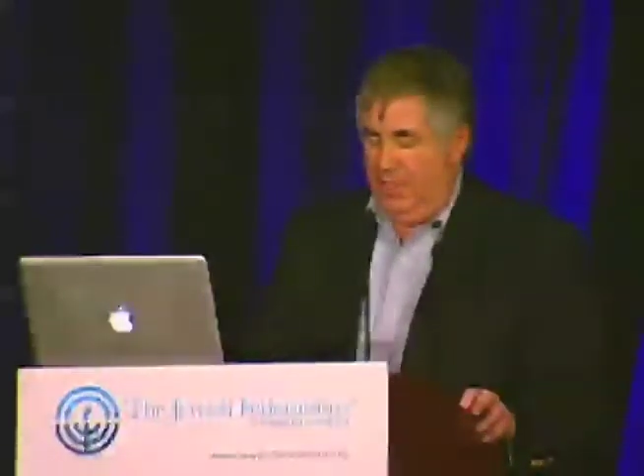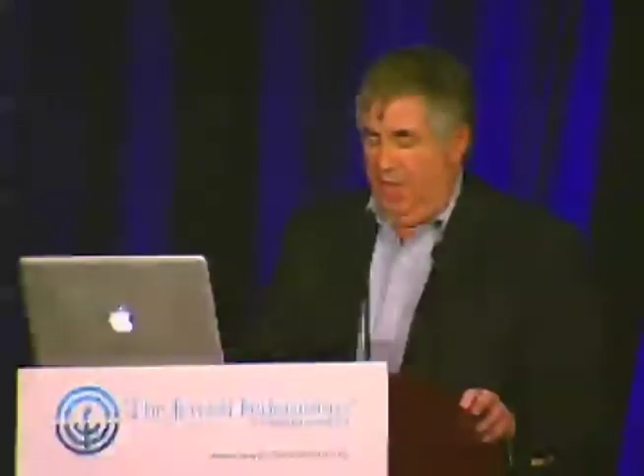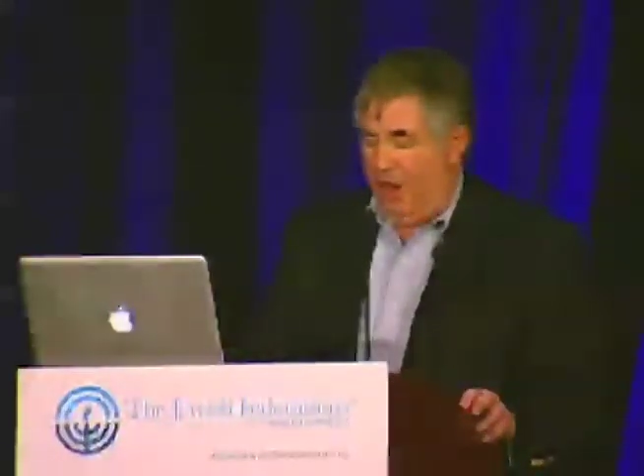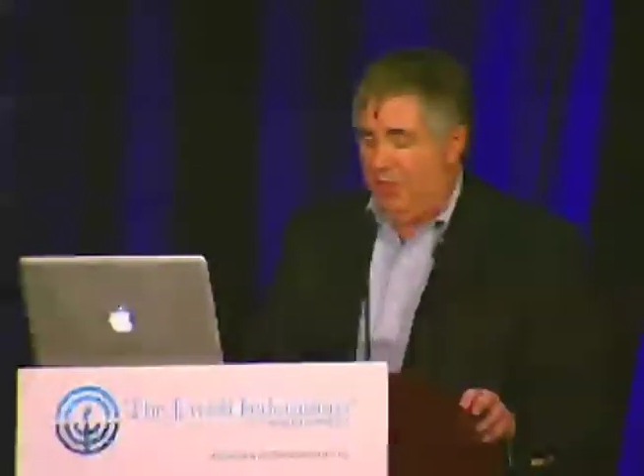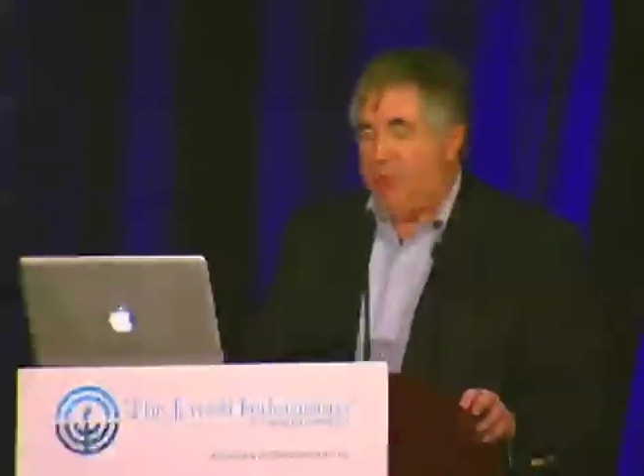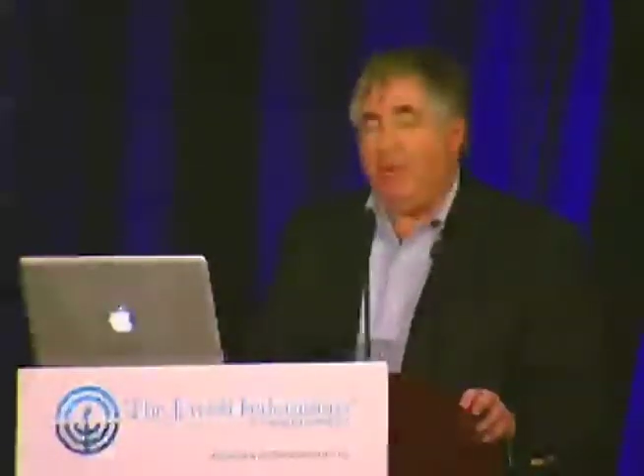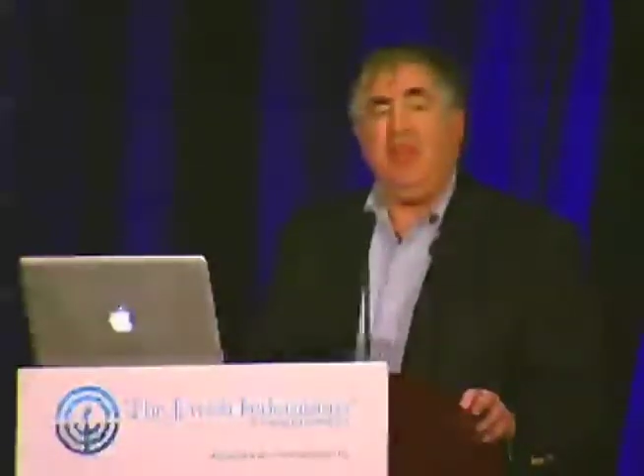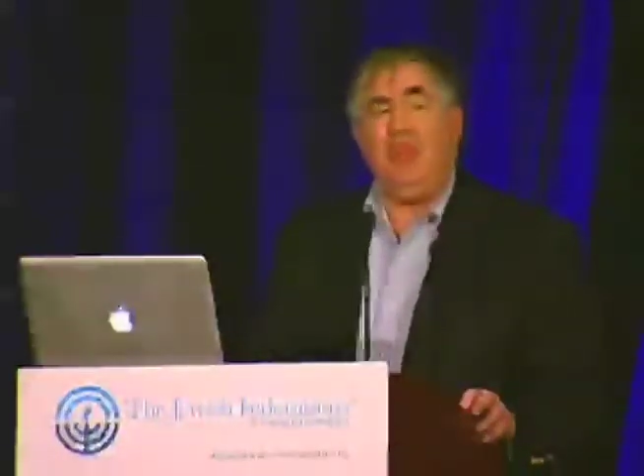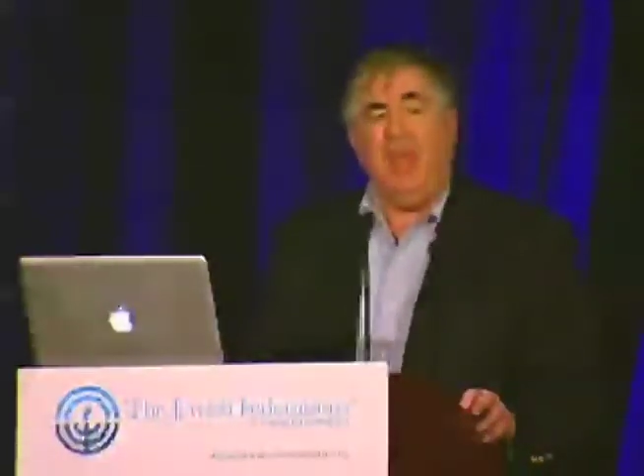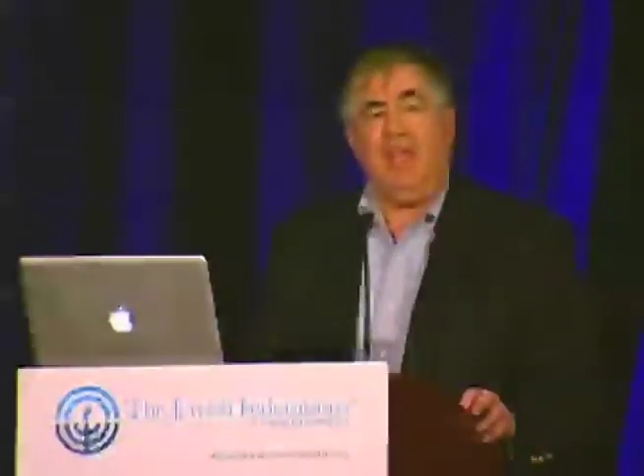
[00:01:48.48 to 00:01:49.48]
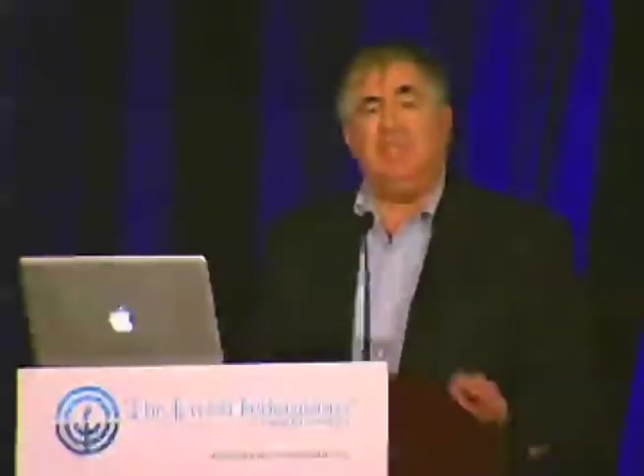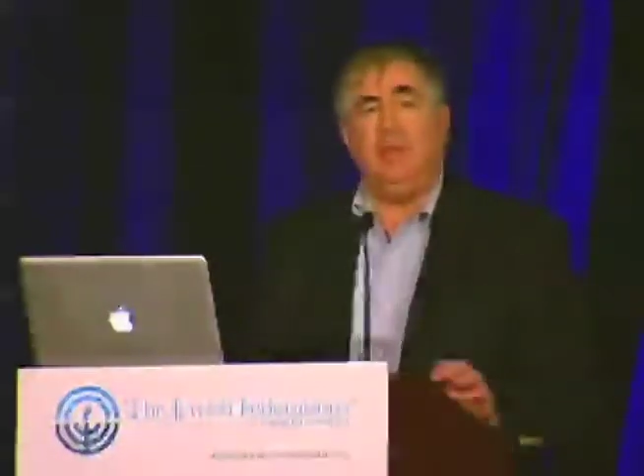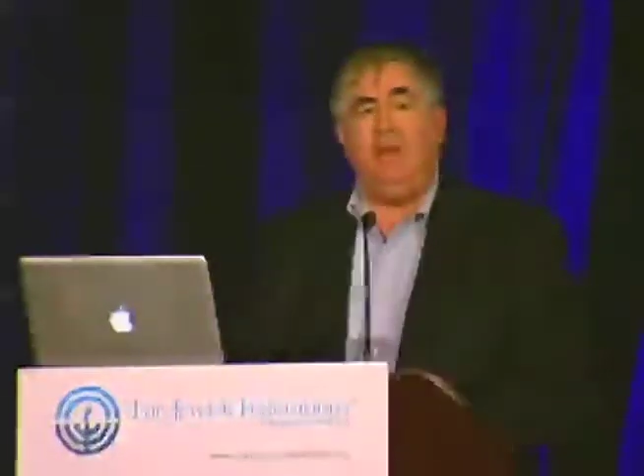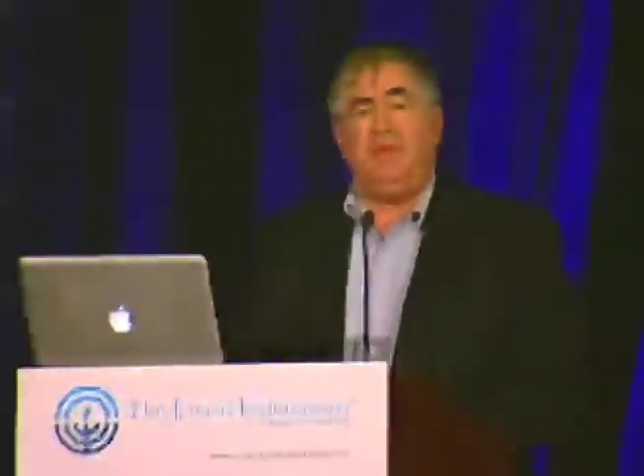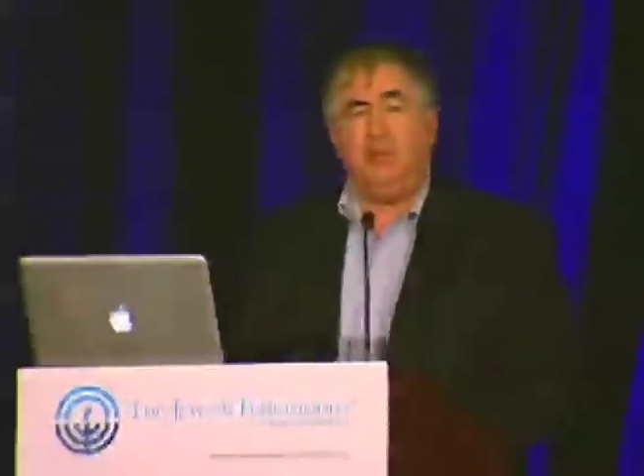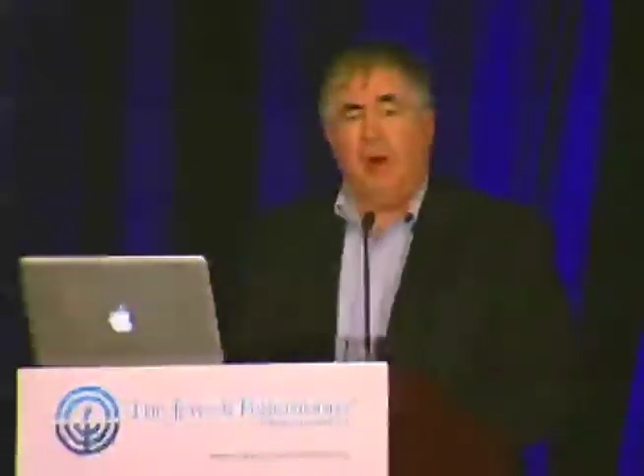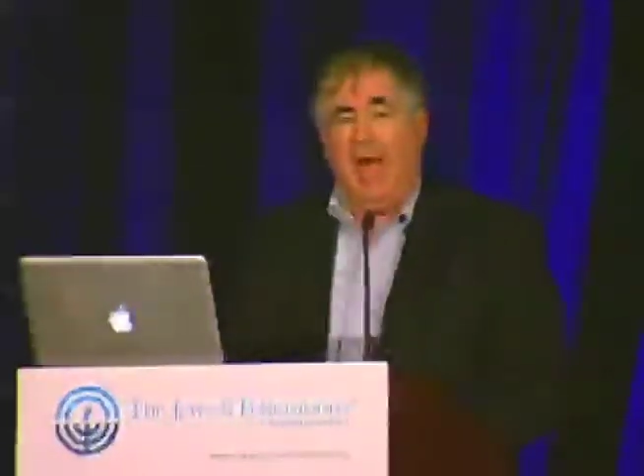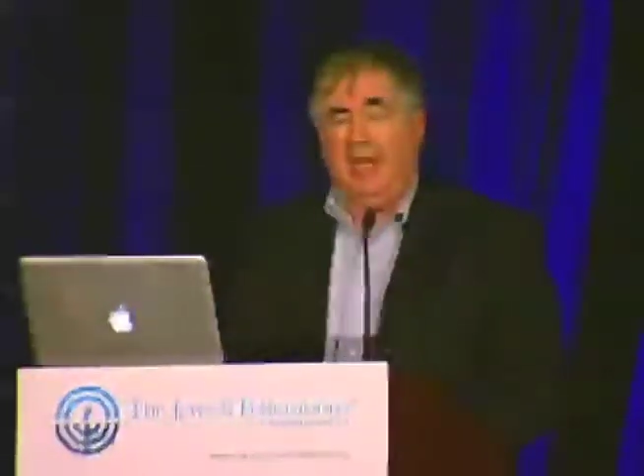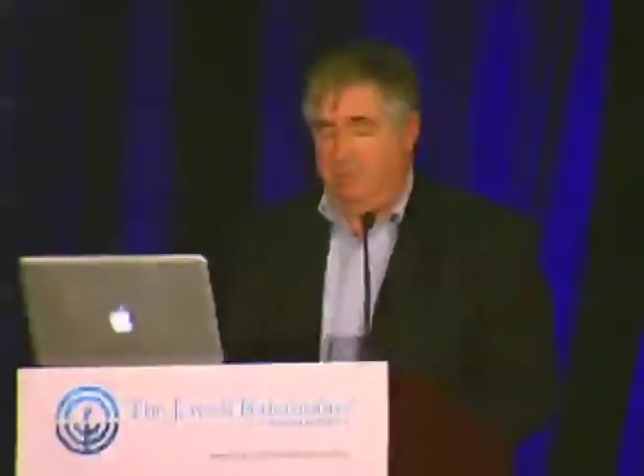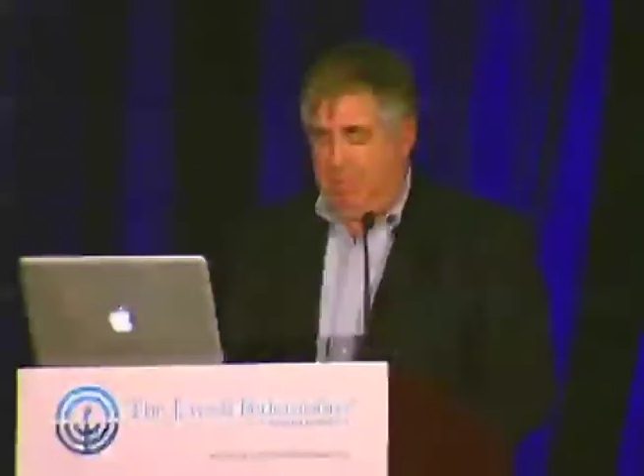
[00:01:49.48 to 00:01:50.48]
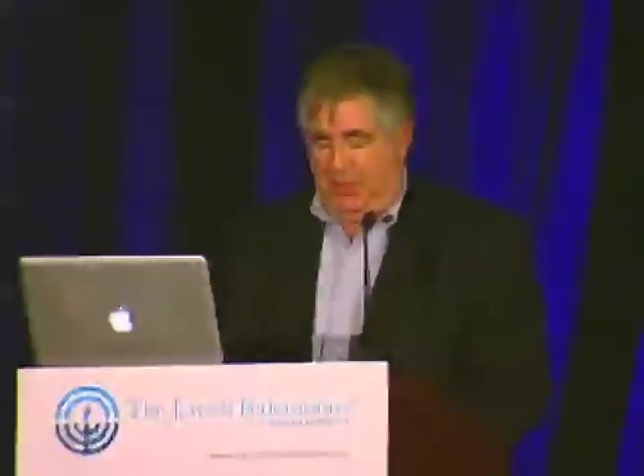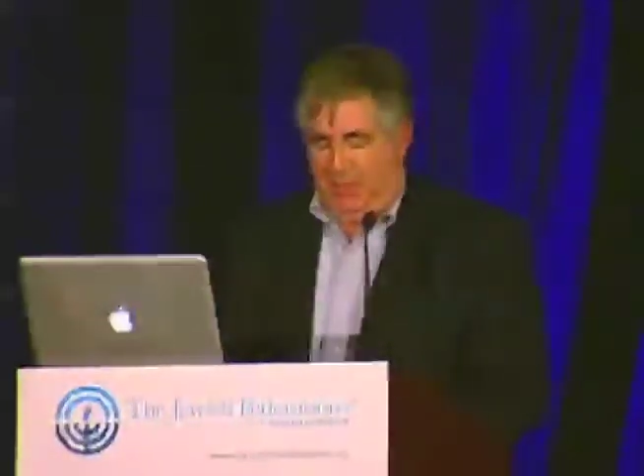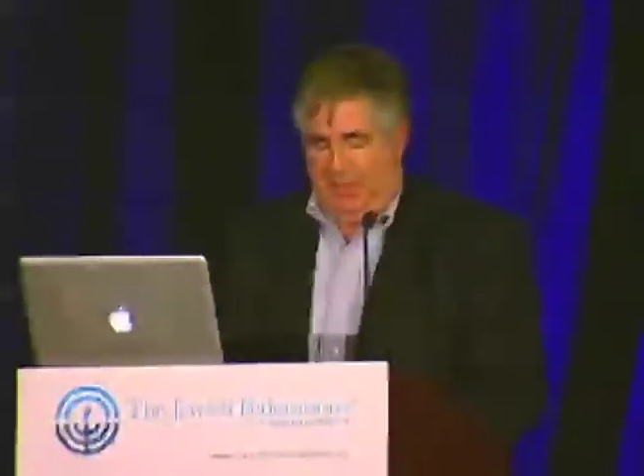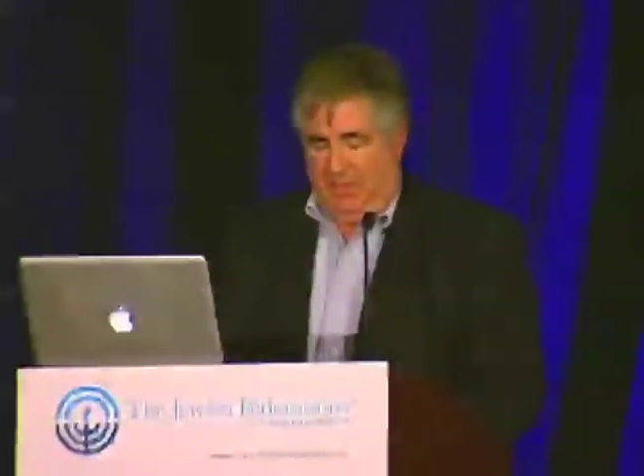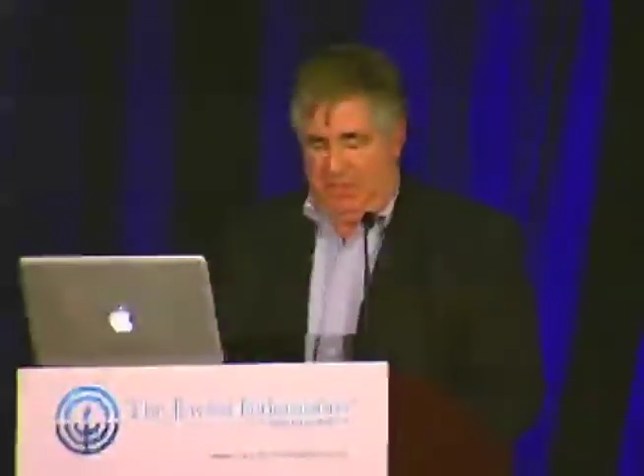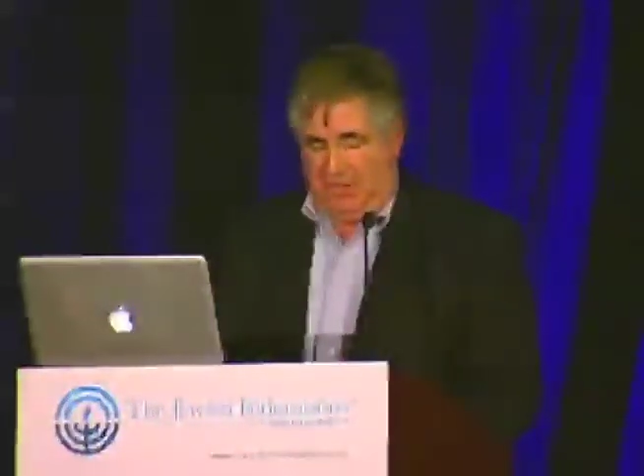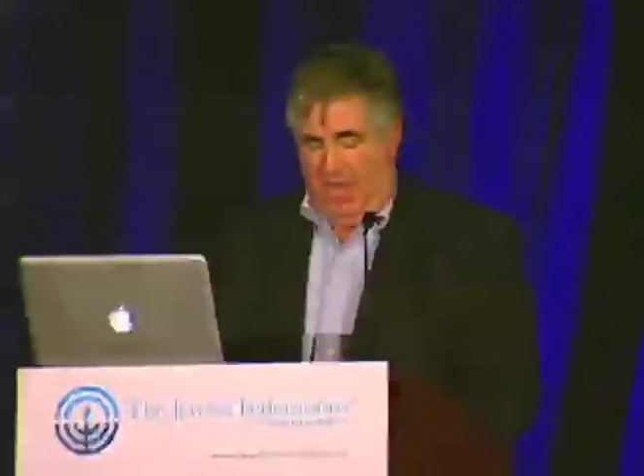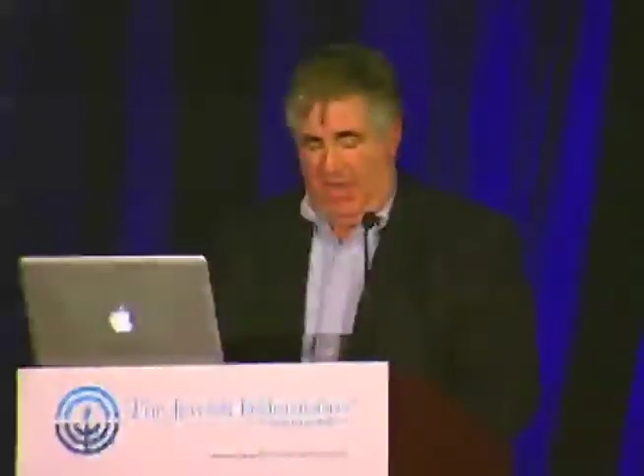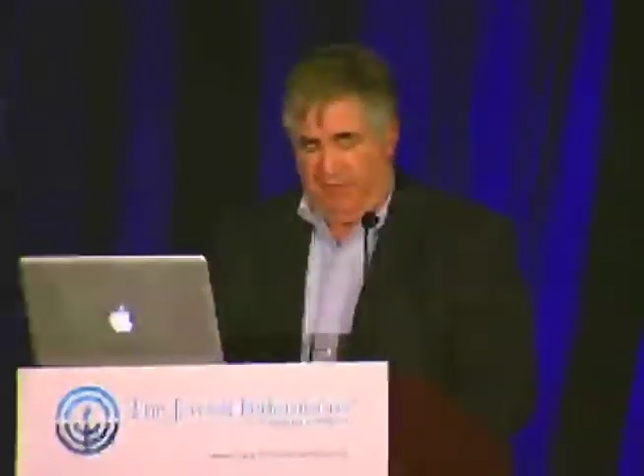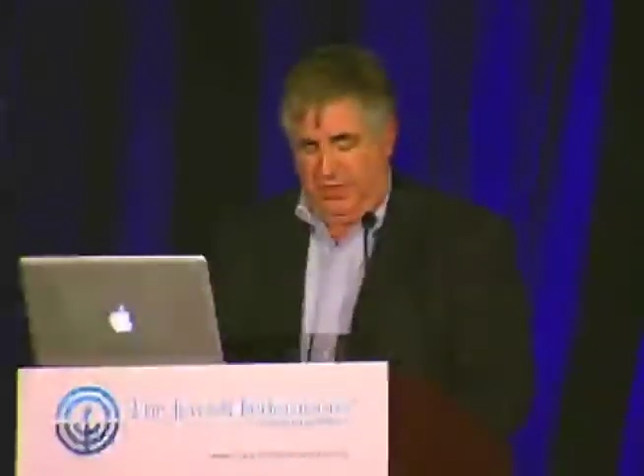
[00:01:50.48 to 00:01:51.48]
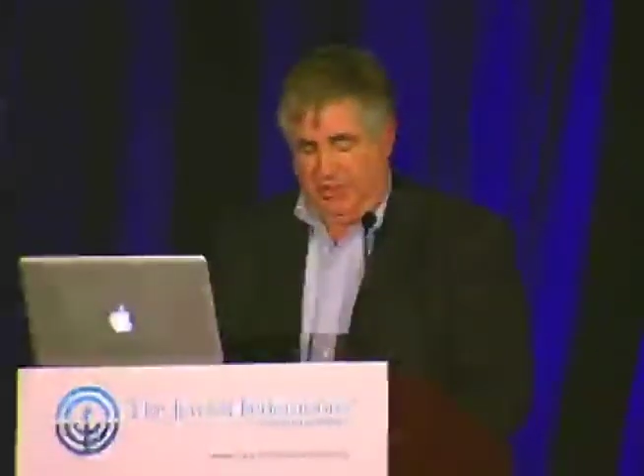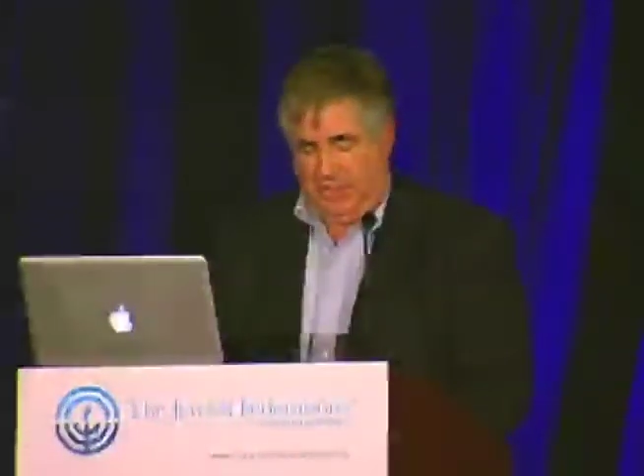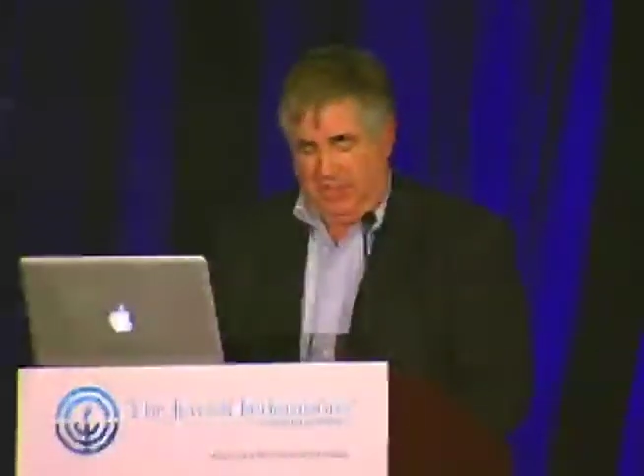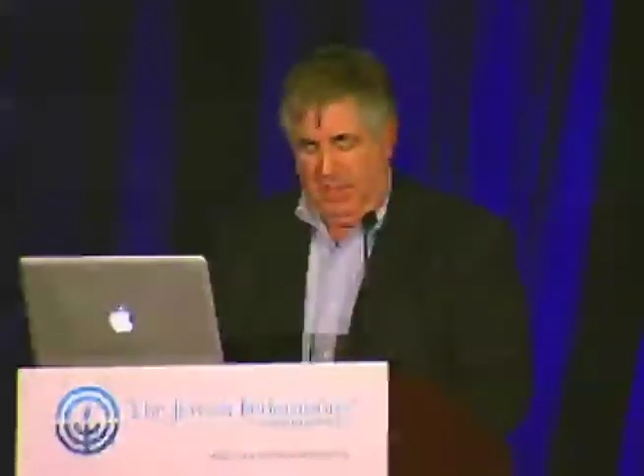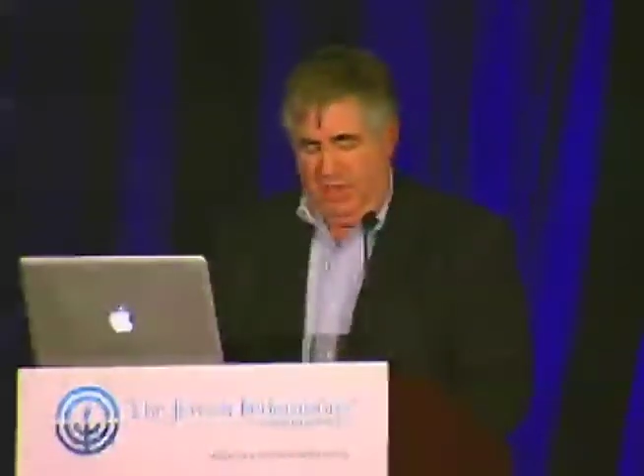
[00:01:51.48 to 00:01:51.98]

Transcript: are three things that we've tried to build into this conference.